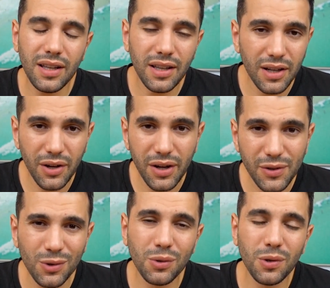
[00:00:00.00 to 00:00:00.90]
You know,
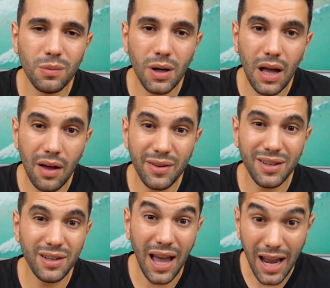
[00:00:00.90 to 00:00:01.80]
it's all good and well
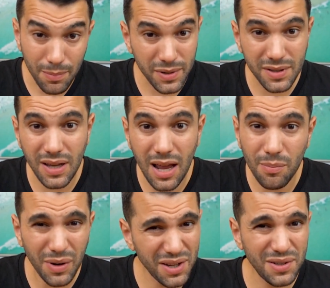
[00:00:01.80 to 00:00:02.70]
having your
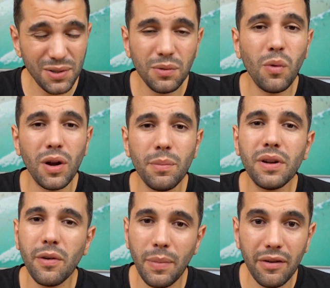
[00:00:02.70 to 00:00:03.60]
8%, but you still want a bit
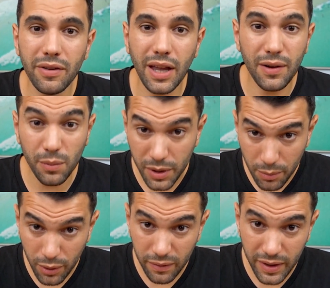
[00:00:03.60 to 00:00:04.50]
of a buffer there, because when you
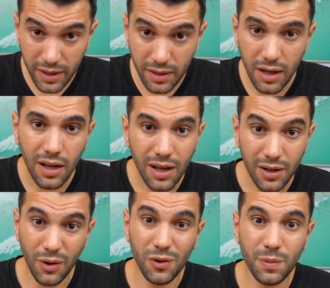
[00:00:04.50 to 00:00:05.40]
move in,
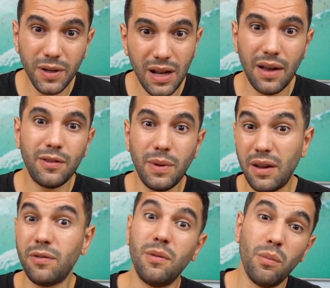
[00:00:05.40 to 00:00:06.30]
you're ultimately going to have to pay
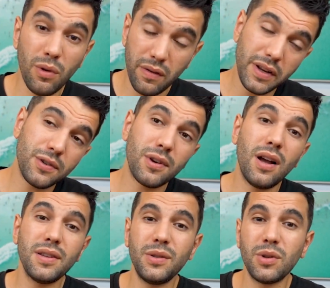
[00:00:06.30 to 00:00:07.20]
for moving
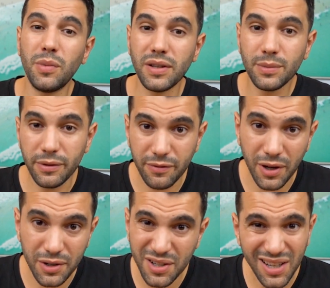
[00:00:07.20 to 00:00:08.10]
trucks. You want to buy some new
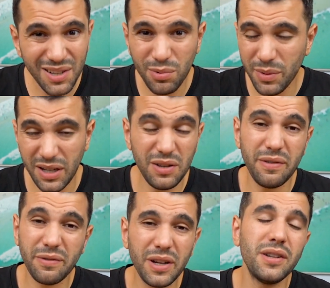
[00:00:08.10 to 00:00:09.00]
furniture, you probably get a new
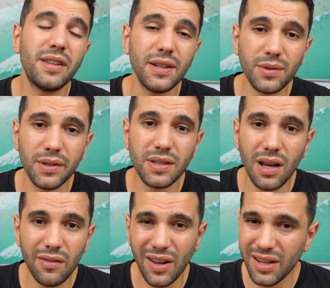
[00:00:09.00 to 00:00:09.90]
fridge, that sort of
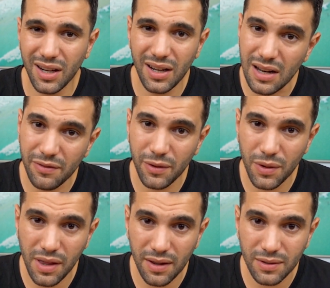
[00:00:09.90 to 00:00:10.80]
stuff, and you're going to need a
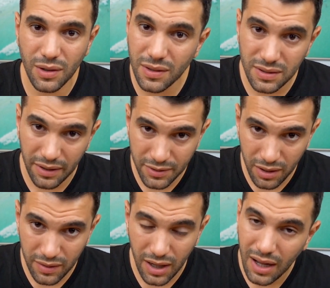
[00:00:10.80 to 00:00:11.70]
few $1,000s left
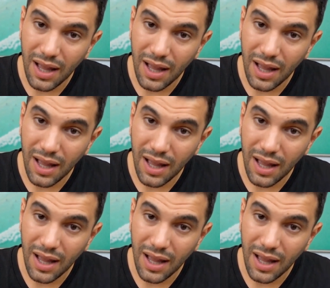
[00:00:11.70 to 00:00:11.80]
over.